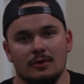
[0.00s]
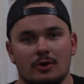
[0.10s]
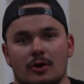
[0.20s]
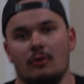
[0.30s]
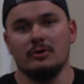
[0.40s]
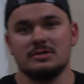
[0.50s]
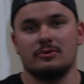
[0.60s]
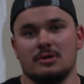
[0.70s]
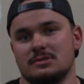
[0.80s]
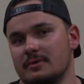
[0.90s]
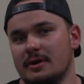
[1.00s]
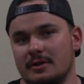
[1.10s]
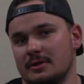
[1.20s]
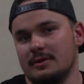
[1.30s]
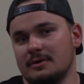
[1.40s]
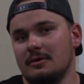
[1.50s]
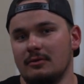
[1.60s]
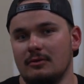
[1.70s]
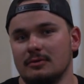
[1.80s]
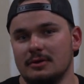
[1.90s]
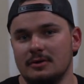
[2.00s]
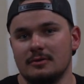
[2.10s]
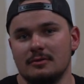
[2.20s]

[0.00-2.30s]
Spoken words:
you could always cross-thread it and then it'll hold in.